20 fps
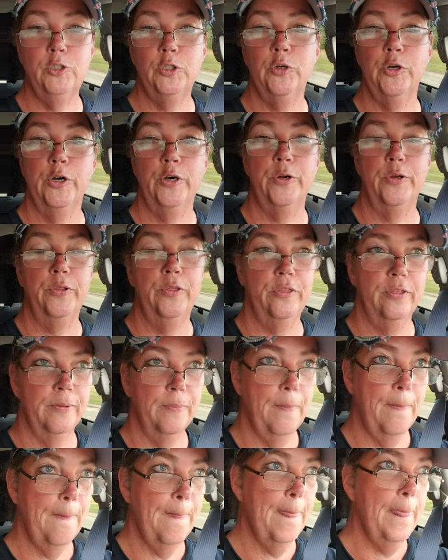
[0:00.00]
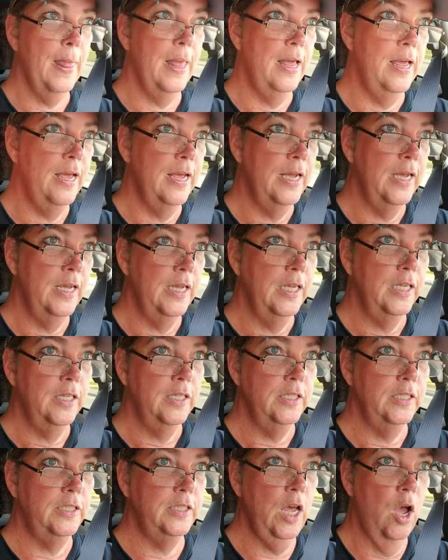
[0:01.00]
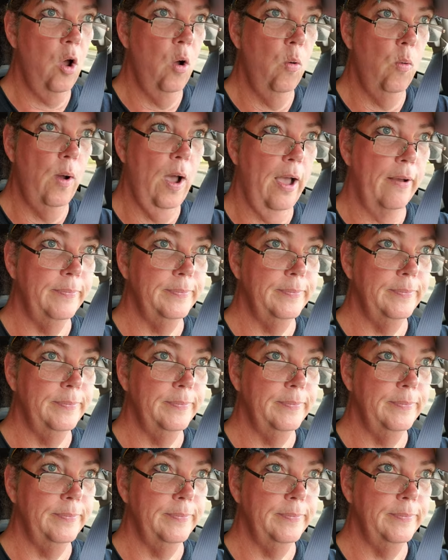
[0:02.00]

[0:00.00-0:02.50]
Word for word: truth. So,